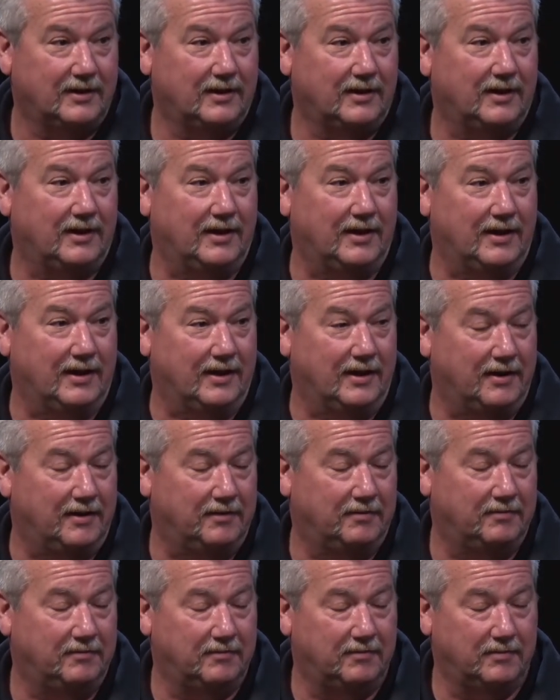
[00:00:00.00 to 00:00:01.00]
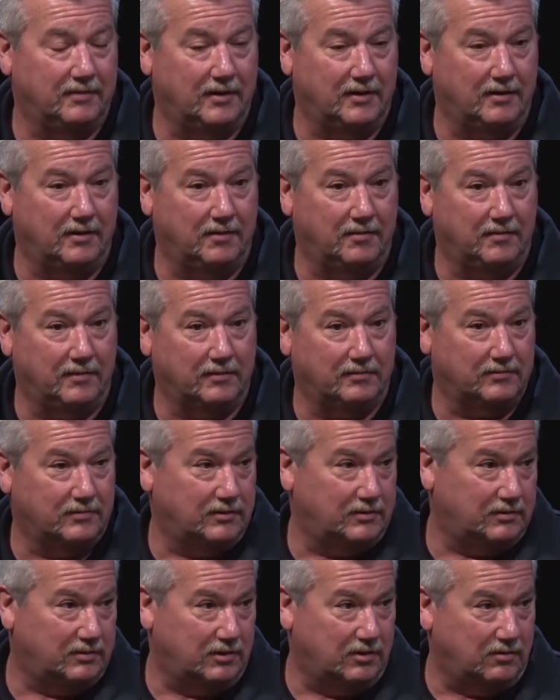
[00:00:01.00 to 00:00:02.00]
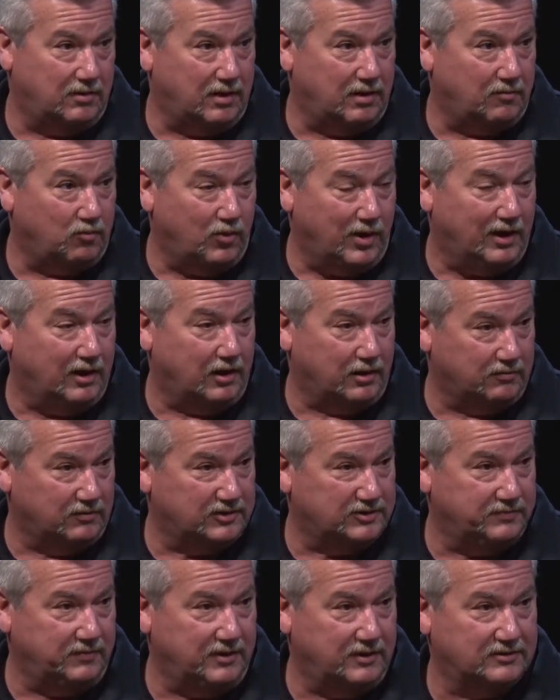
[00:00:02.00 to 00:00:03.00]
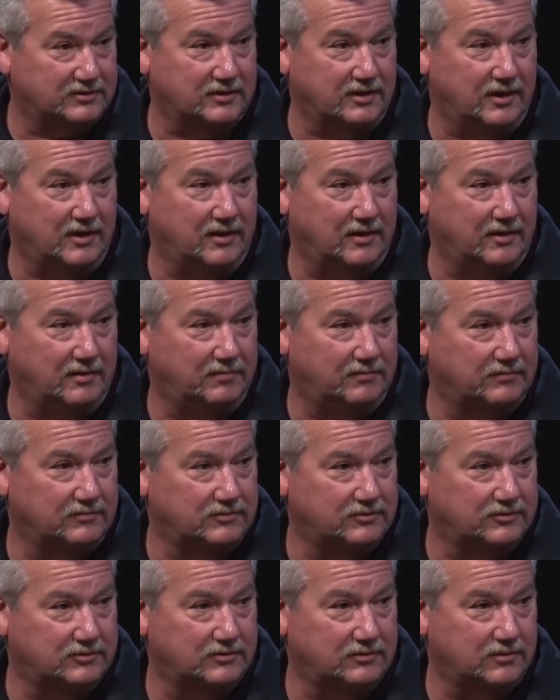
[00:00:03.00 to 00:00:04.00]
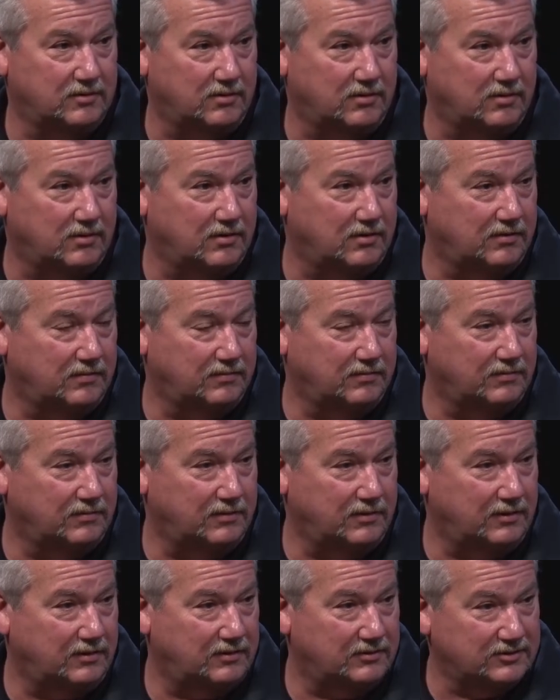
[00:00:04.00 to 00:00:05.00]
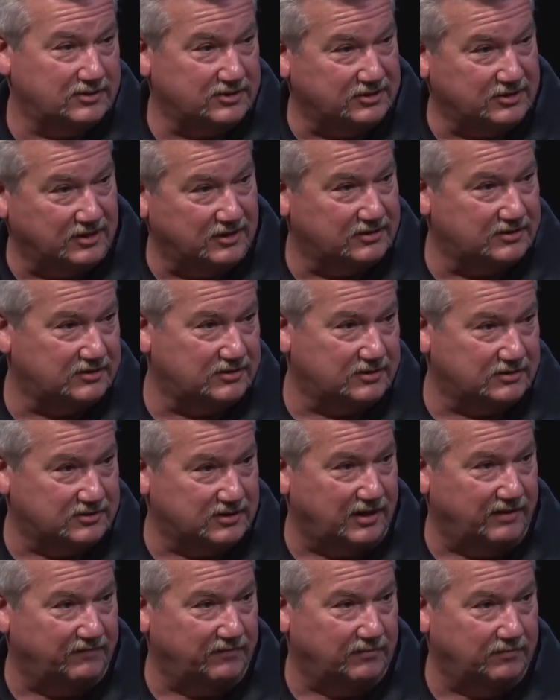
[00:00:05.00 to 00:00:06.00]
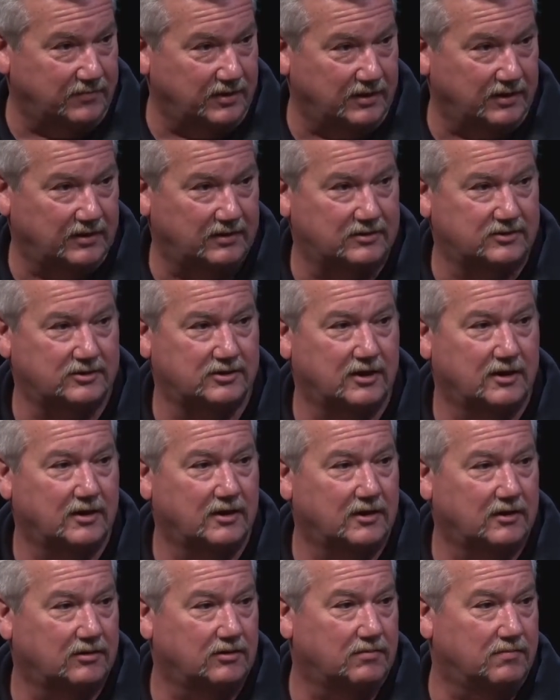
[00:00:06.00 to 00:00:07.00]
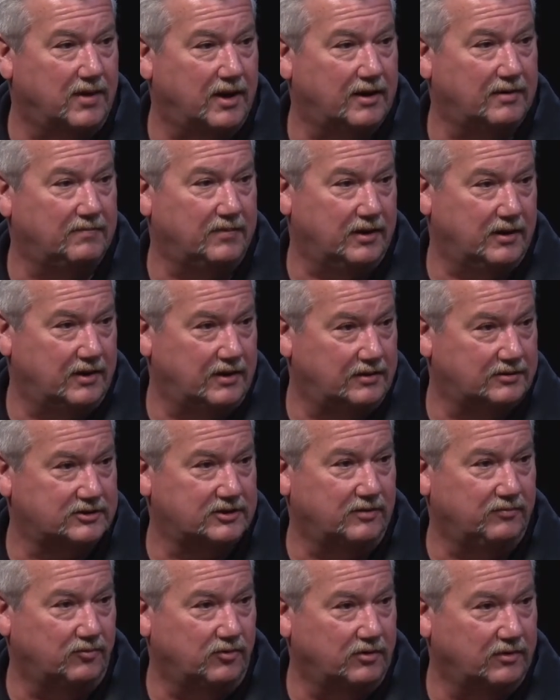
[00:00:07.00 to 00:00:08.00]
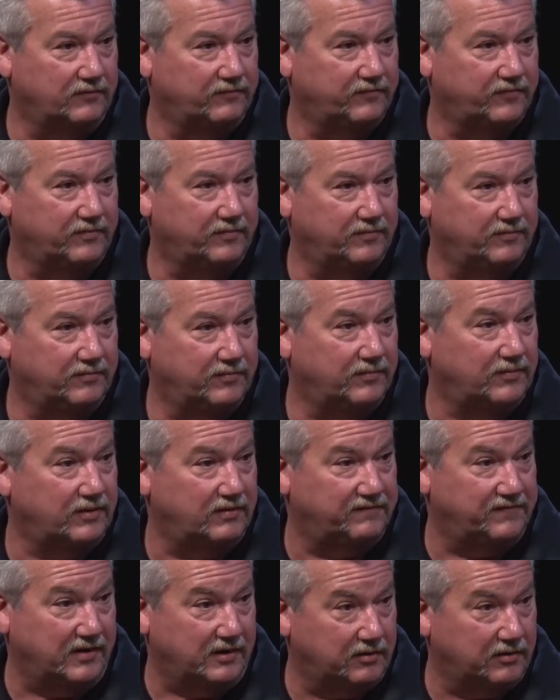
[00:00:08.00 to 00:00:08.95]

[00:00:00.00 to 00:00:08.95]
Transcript: And, uh, you know, uh, while our response times are uh, six to seven minutes, there may be someone from the fire